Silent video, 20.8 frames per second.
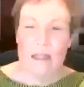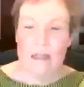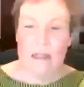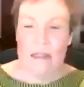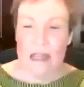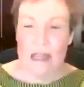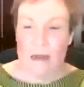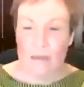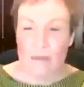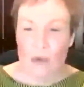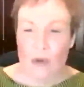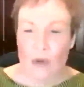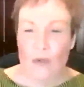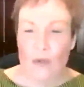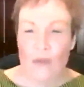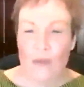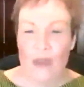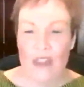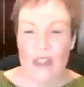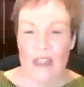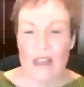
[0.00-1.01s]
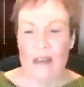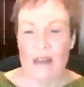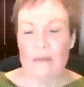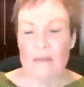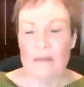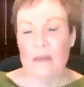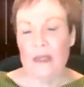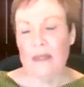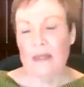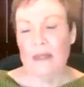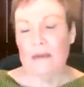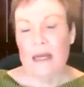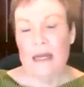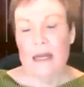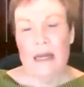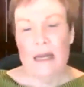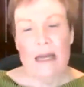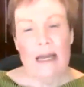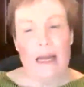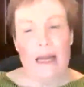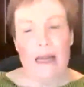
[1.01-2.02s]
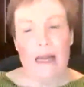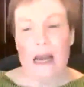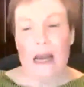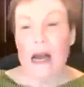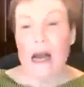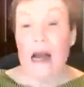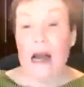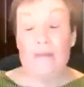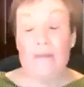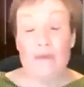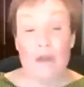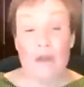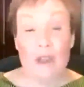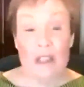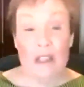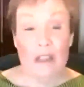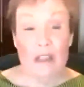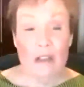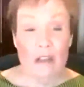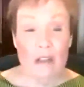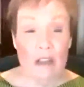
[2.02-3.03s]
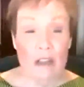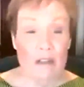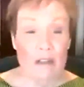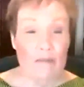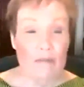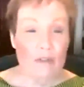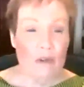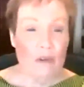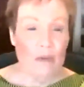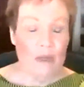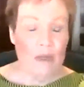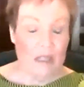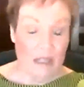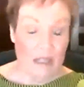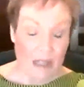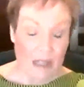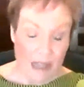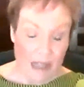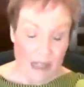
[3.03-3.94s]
and actually be in the same room with them. And I'm really looking